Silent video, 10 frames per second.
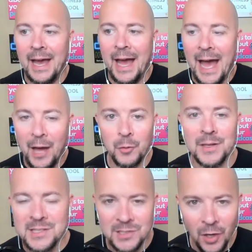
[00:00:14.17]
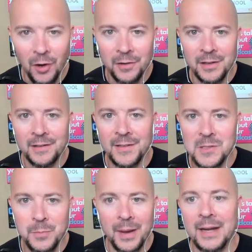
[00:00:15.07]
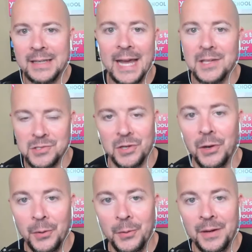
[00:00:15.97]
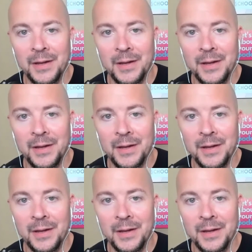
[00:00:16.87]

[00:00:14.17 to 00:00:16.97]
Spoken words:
How do I start this podcast show?